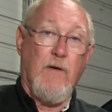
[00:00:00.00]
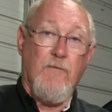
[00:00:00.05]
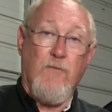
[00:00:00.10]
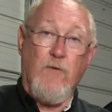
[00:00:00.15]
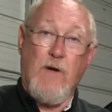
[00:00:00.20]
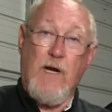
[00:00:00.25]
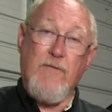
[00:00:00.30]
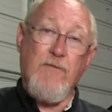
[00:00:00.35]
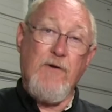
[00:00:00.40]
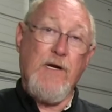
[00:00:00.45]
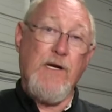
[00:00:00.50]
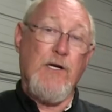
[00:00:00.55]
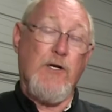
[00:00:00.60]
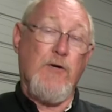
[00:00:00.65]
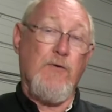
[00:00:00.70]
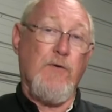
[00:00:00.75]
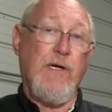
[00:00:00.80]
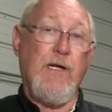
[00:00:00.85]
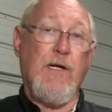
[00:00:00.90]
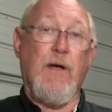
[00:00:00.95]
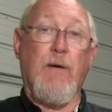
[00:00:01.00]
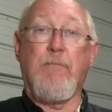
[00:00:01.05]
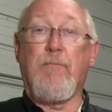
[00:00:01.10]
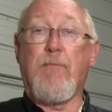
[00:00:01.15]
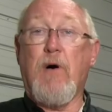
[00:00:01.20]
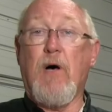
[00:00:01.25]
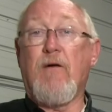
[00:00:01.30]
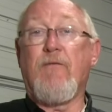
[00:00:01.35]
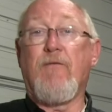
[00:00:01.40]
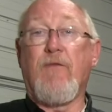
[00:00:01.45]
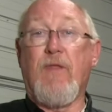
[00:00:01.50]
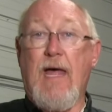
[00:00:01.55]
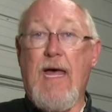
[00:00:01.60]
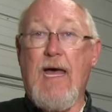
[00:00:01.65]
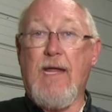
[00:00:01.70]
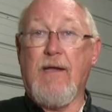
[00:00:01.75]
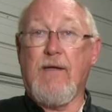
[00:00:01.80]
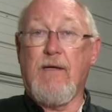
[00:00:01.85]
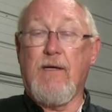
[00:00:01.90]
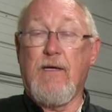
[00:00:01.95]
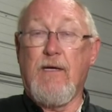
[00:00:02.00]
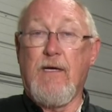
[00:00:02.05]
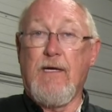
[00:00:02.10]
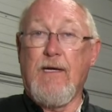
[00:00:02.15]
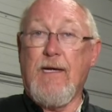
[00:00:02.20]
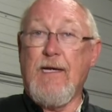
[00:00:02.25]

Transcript: For every degree above that,